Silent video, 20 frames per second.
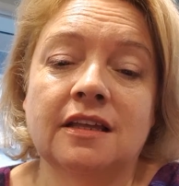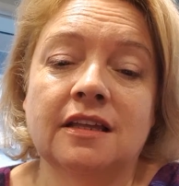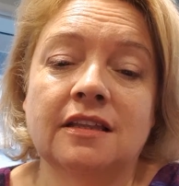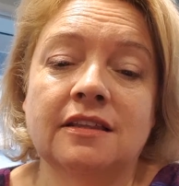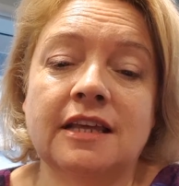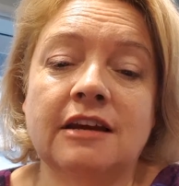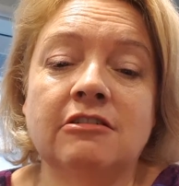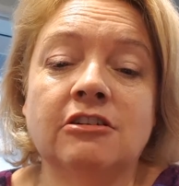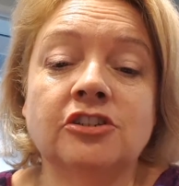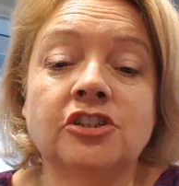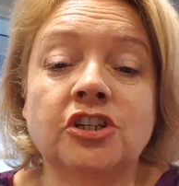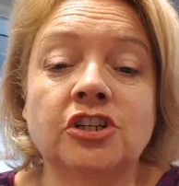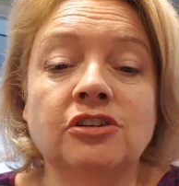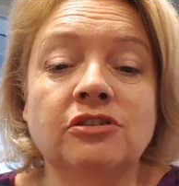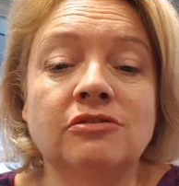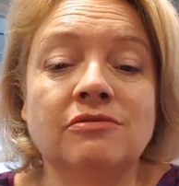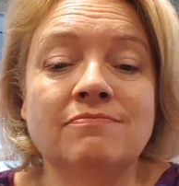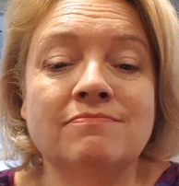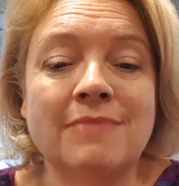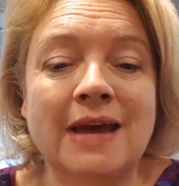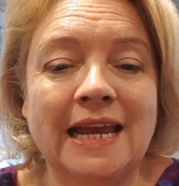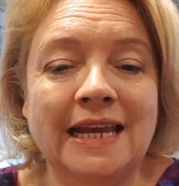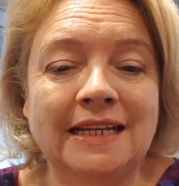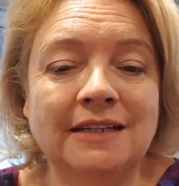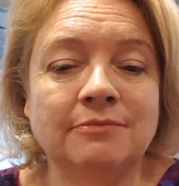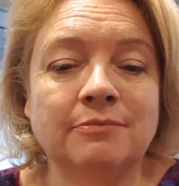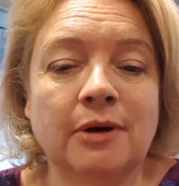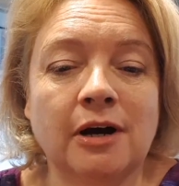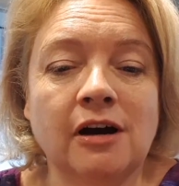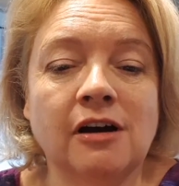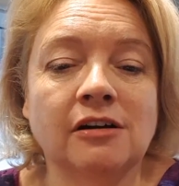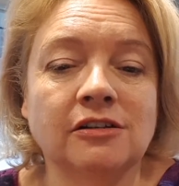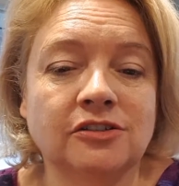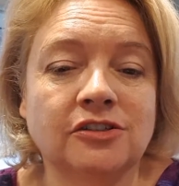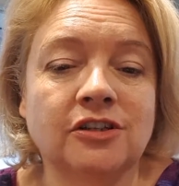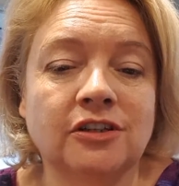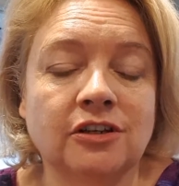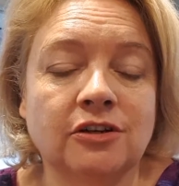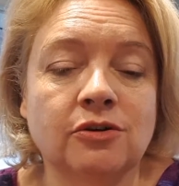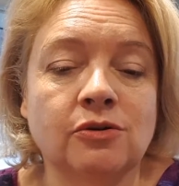There are two main parts
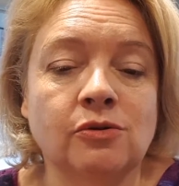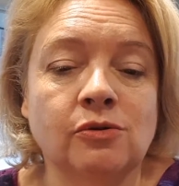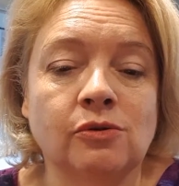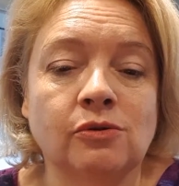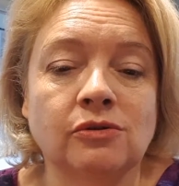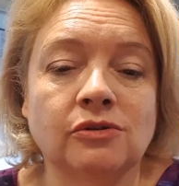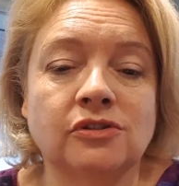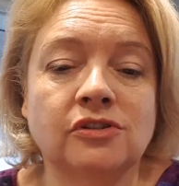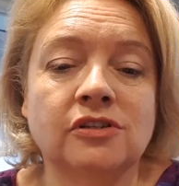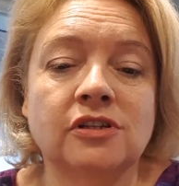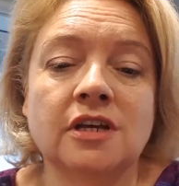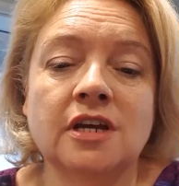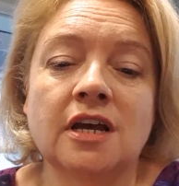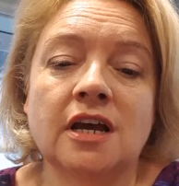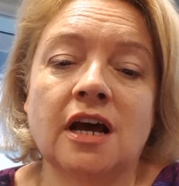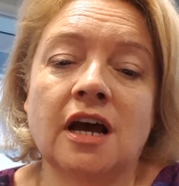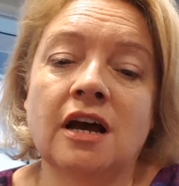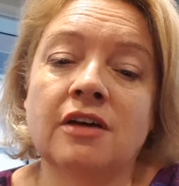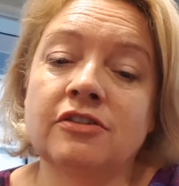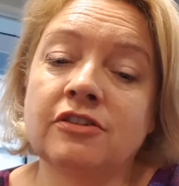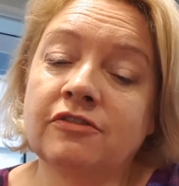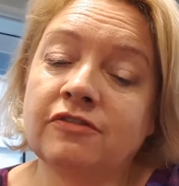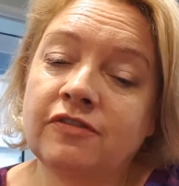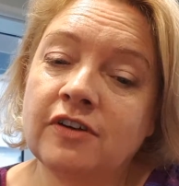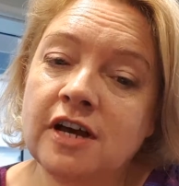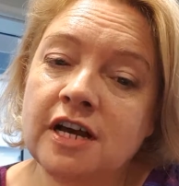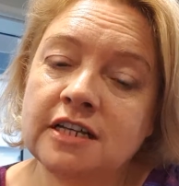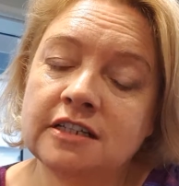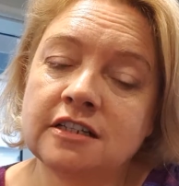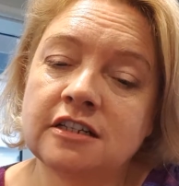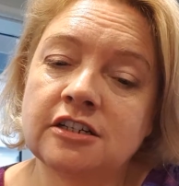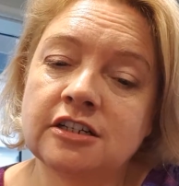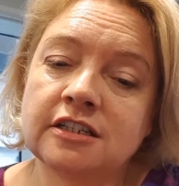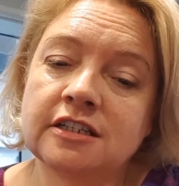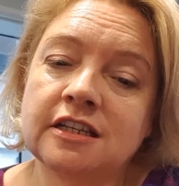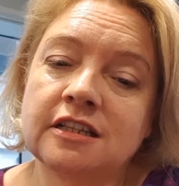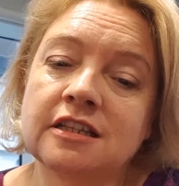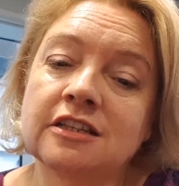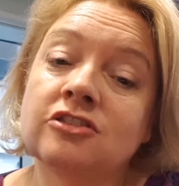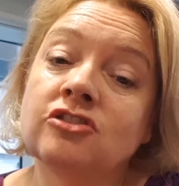to the course. The first looks
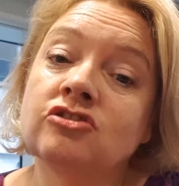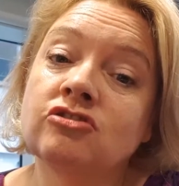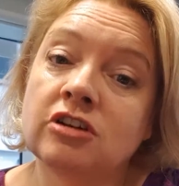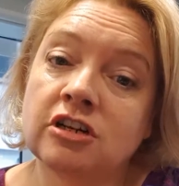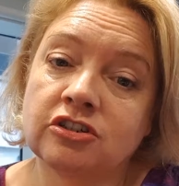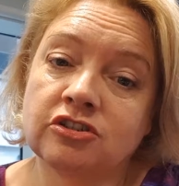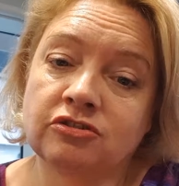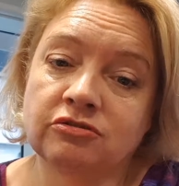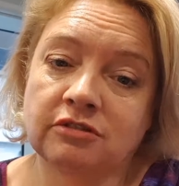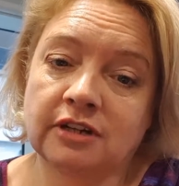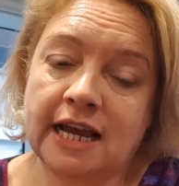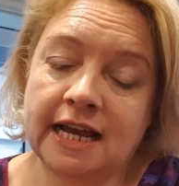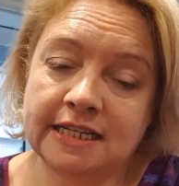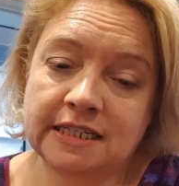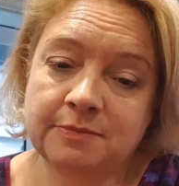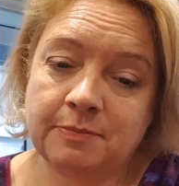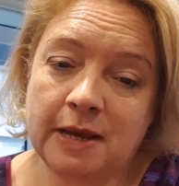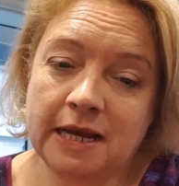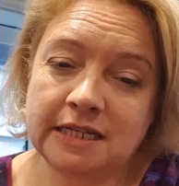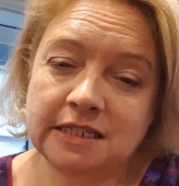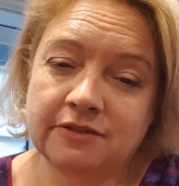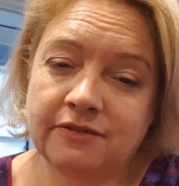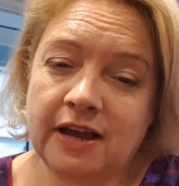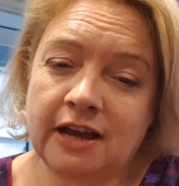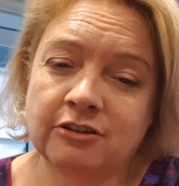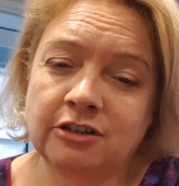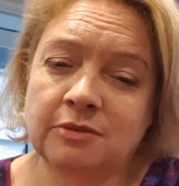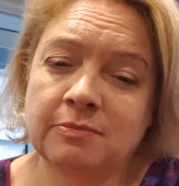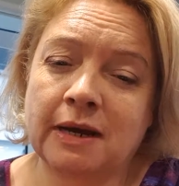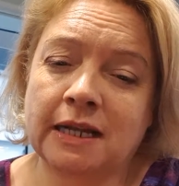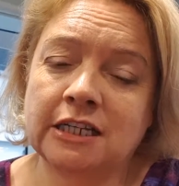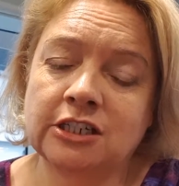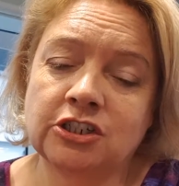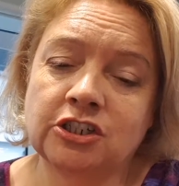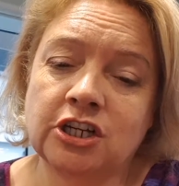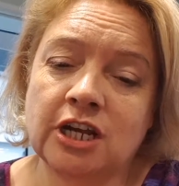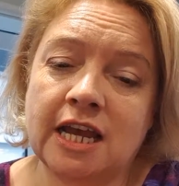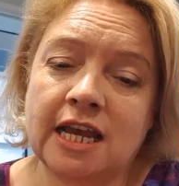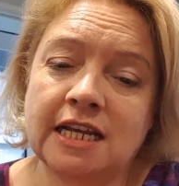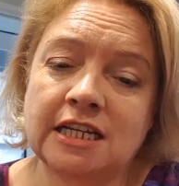at the structural aspects of how you manage
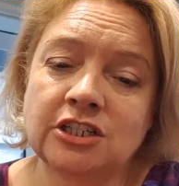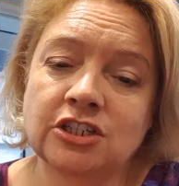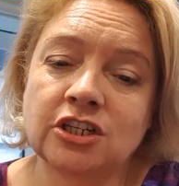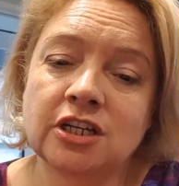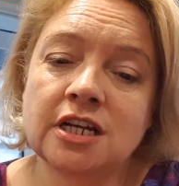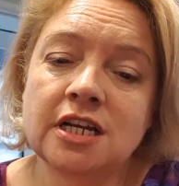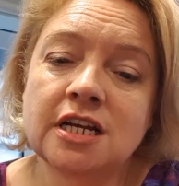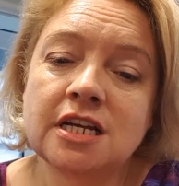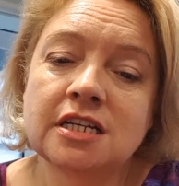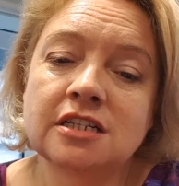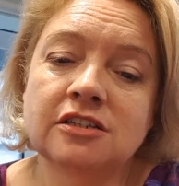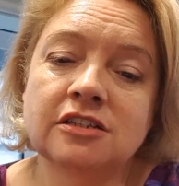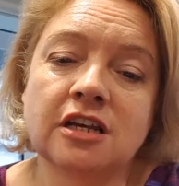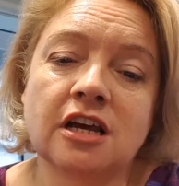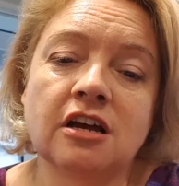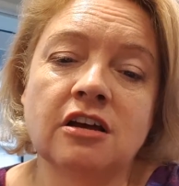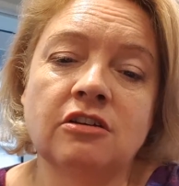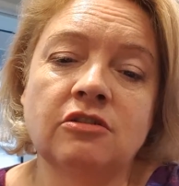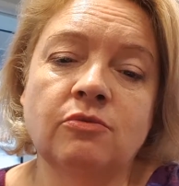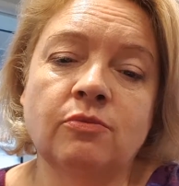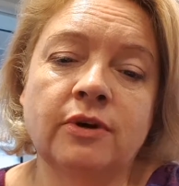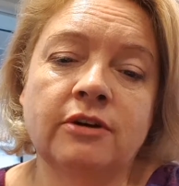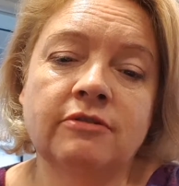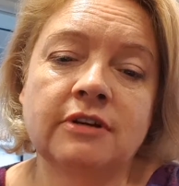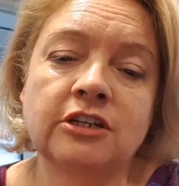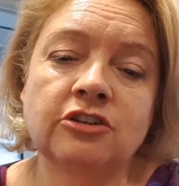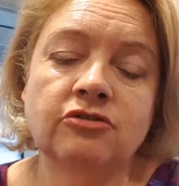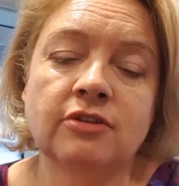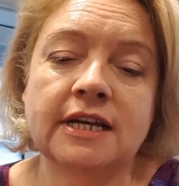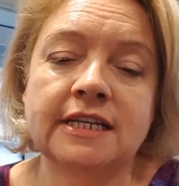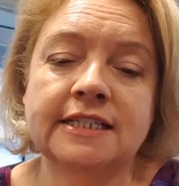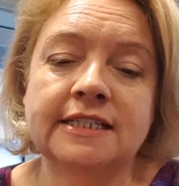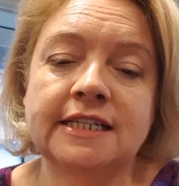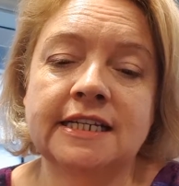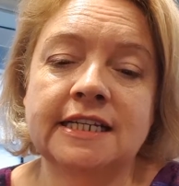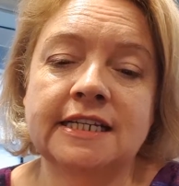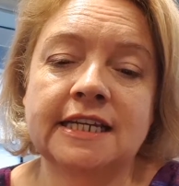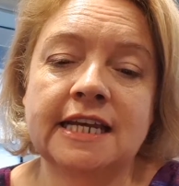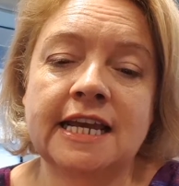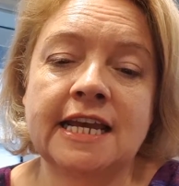change. So we're
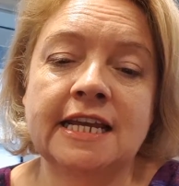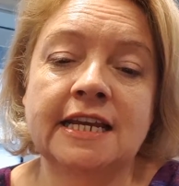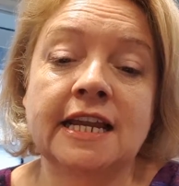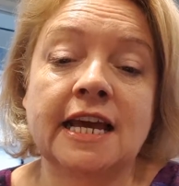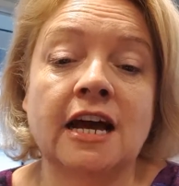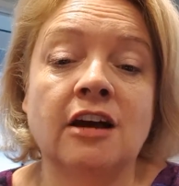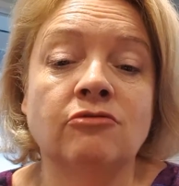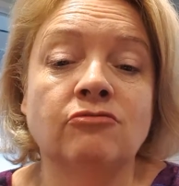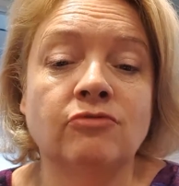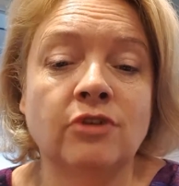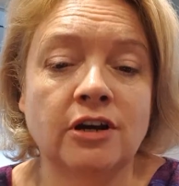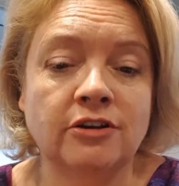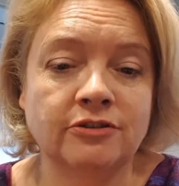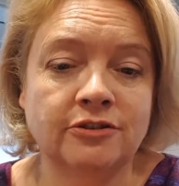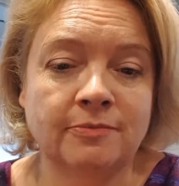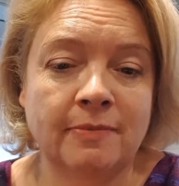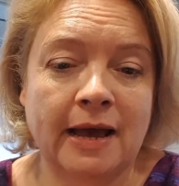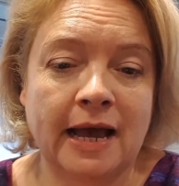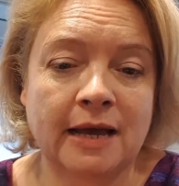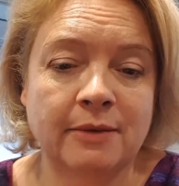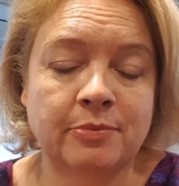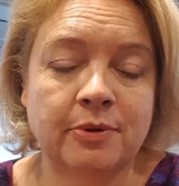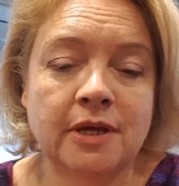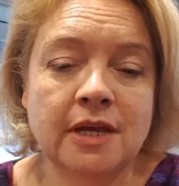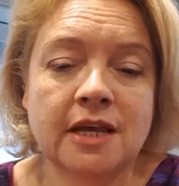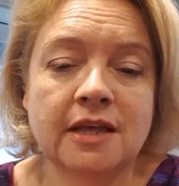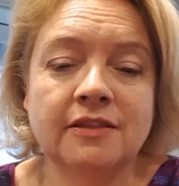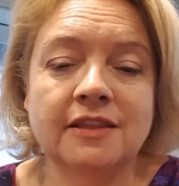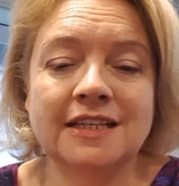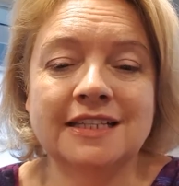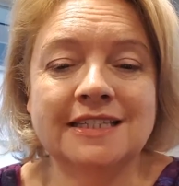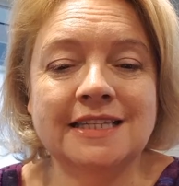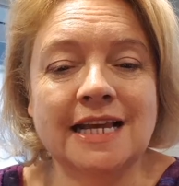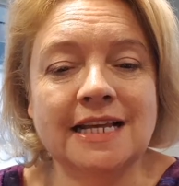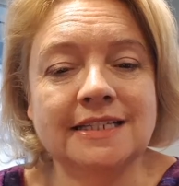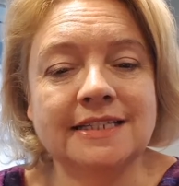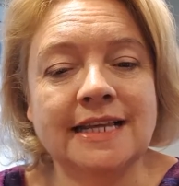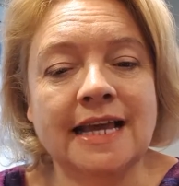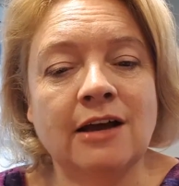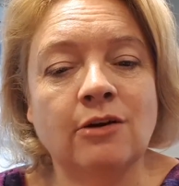interested in a roadmap that
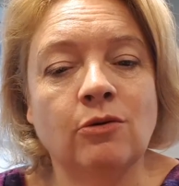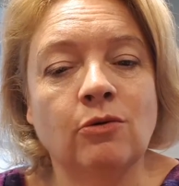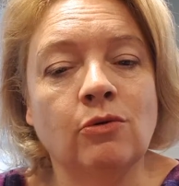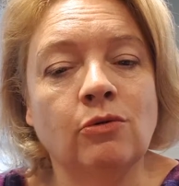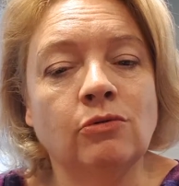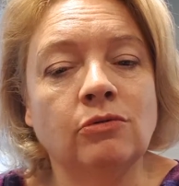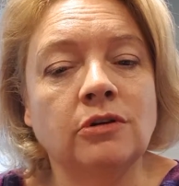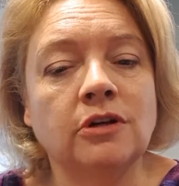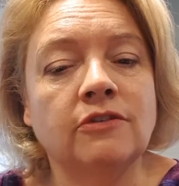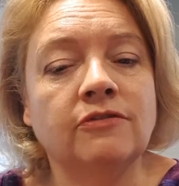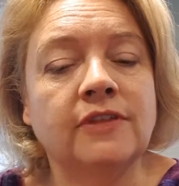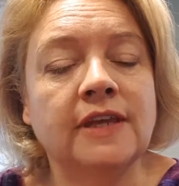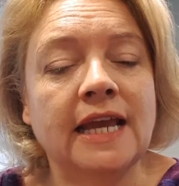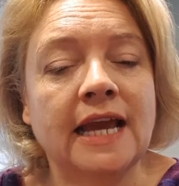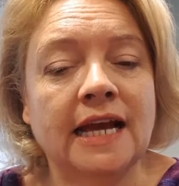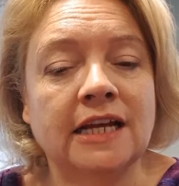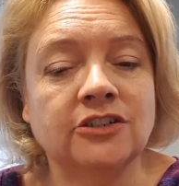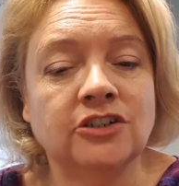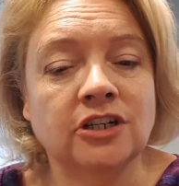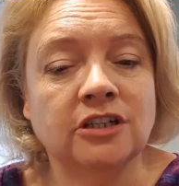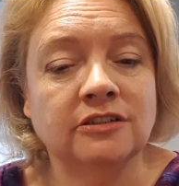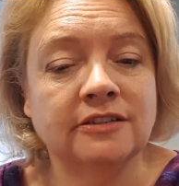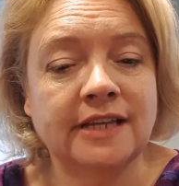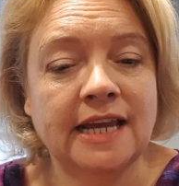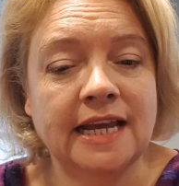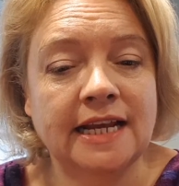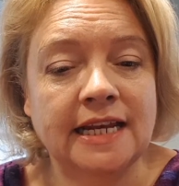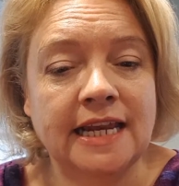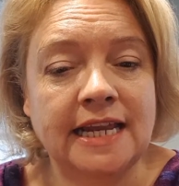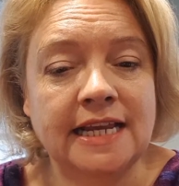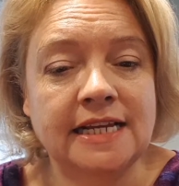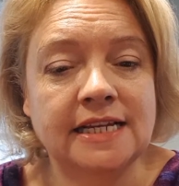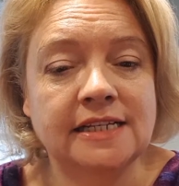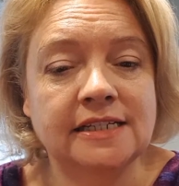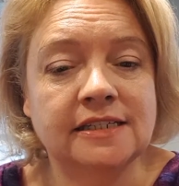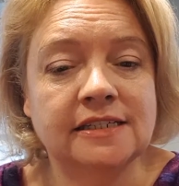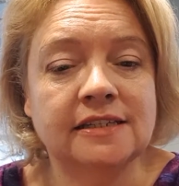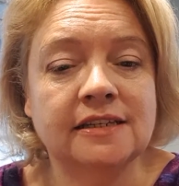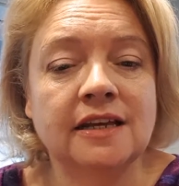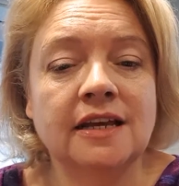sets out all of the Agile
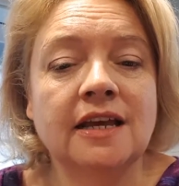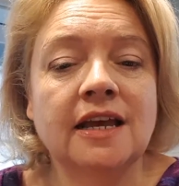techniques